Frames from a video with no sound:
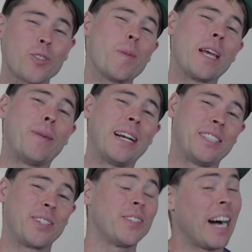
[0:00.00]
Orbea
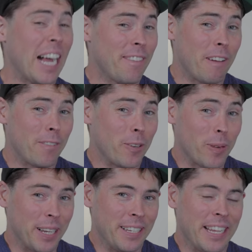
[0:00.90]
bicycle I've ever
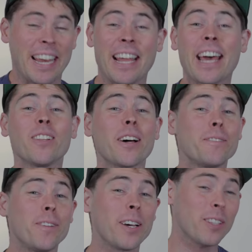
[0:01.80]
ridden, and I had a lot
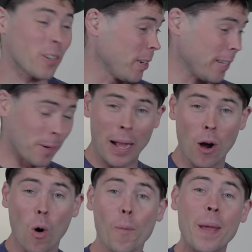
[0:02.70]
of fun learning
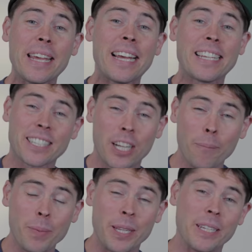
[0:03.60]
about Orbea as a
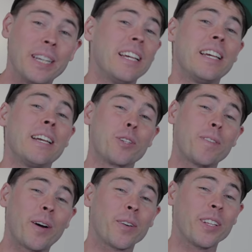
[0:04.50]
company was
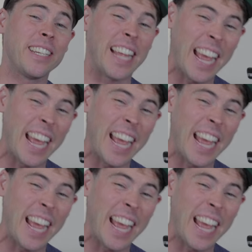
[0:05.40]
founded in